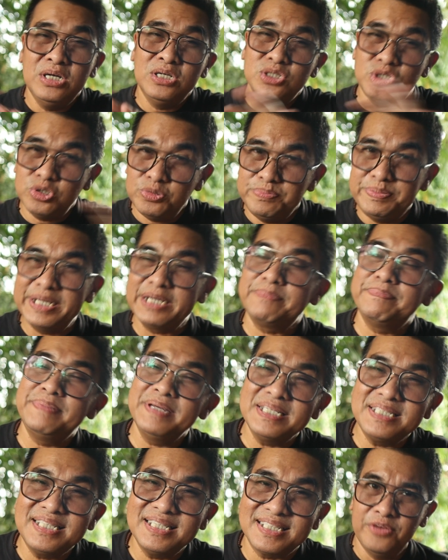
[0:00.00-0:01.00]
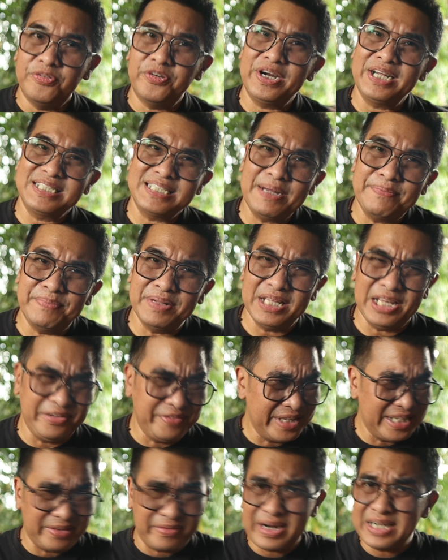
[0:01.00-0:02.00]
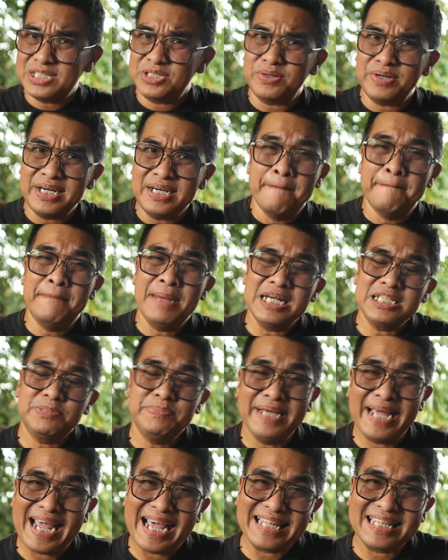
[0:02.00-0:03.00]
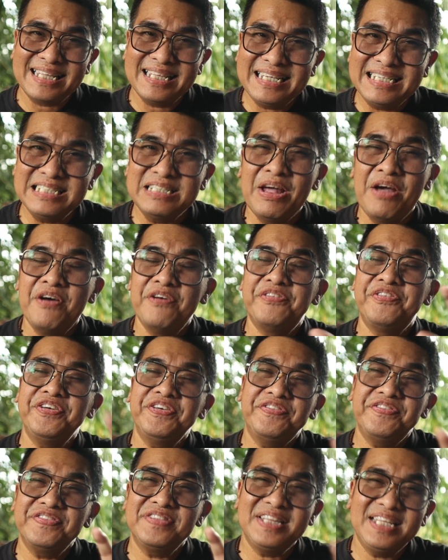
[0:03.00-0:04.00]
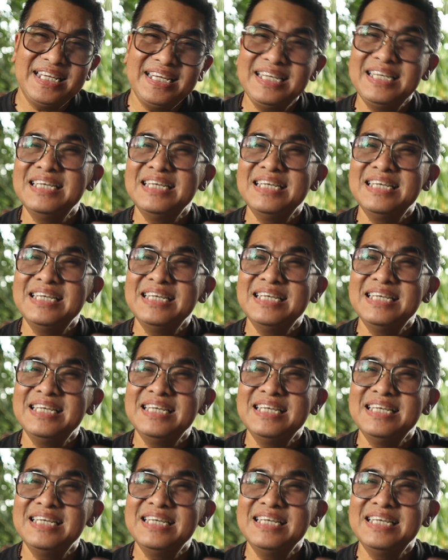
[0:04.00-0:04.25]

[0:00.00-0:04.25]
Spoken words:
to big business. For example, if it's a restaurant, must be at least 50